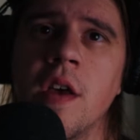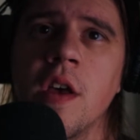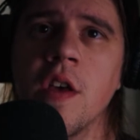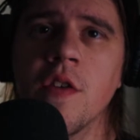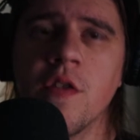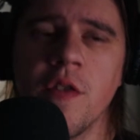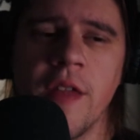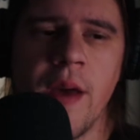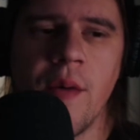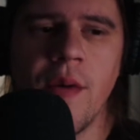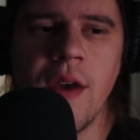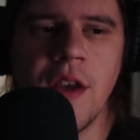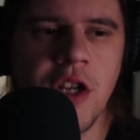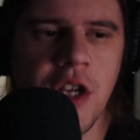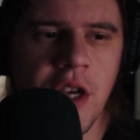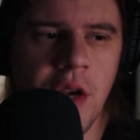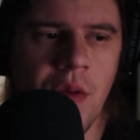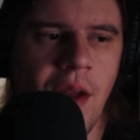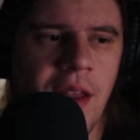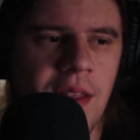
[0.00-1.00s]
so that way she
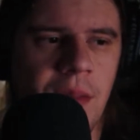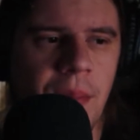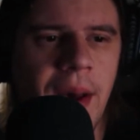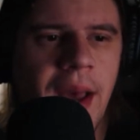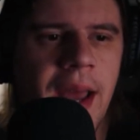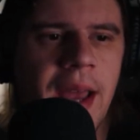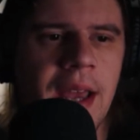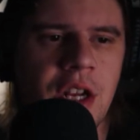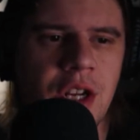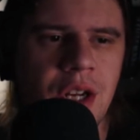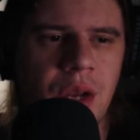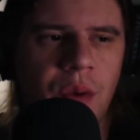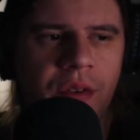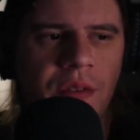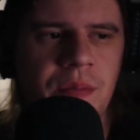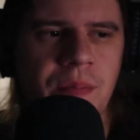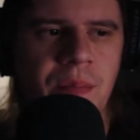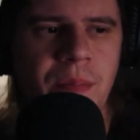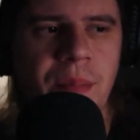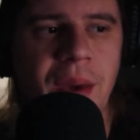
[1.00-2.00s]
could ride the bike. She was
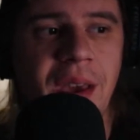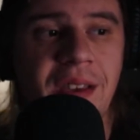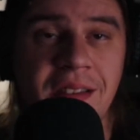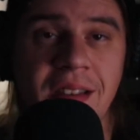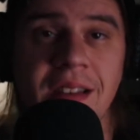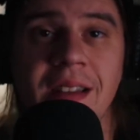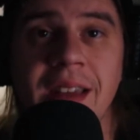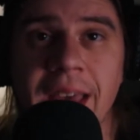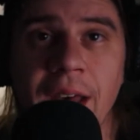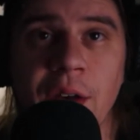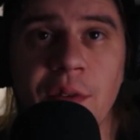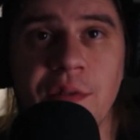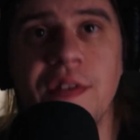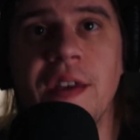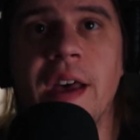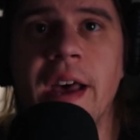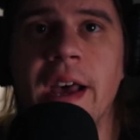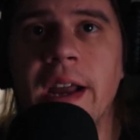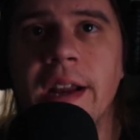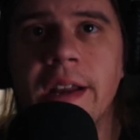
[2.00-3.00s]
basically
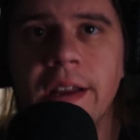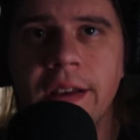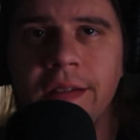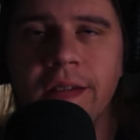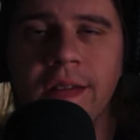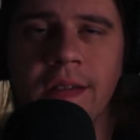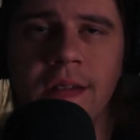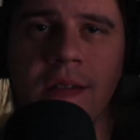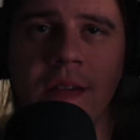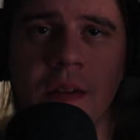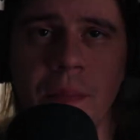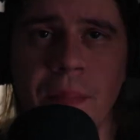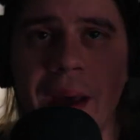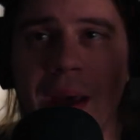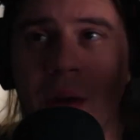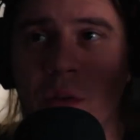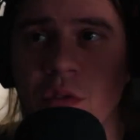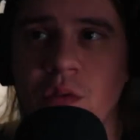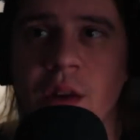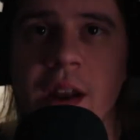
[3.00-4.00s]
outside because the bike
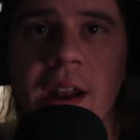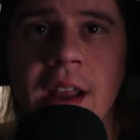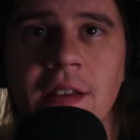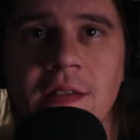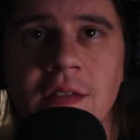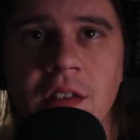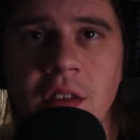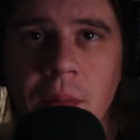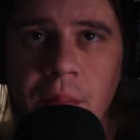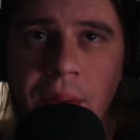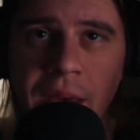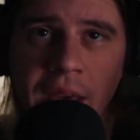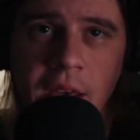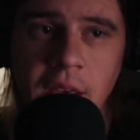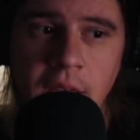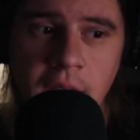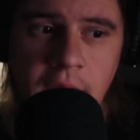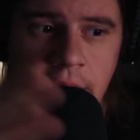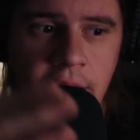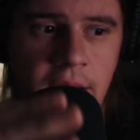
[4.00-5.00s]
was right next to the big
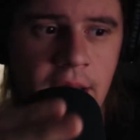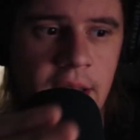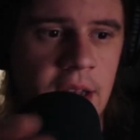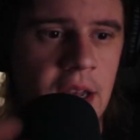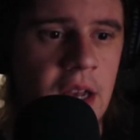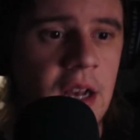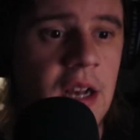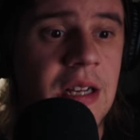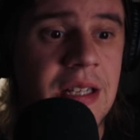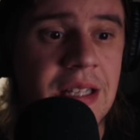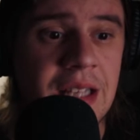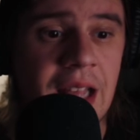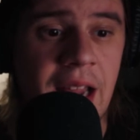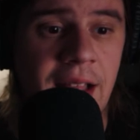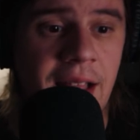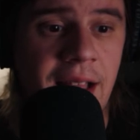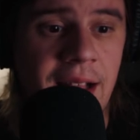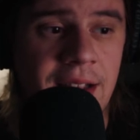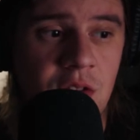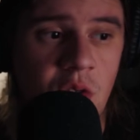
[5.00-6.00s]
sliding
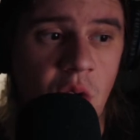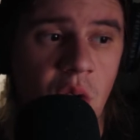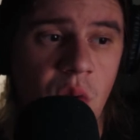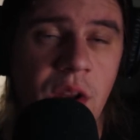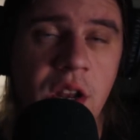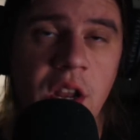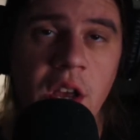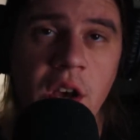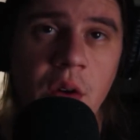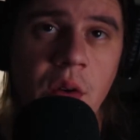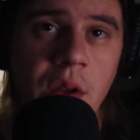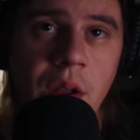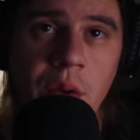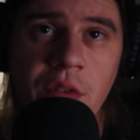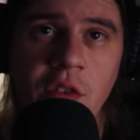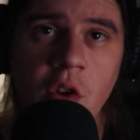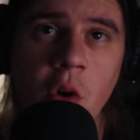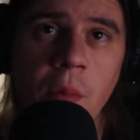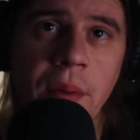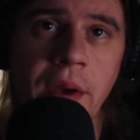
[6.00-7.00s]
glass door window, and it was
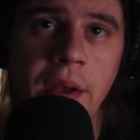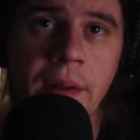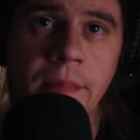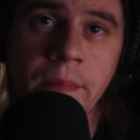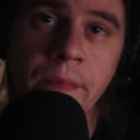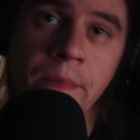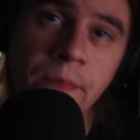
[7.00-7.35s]
open.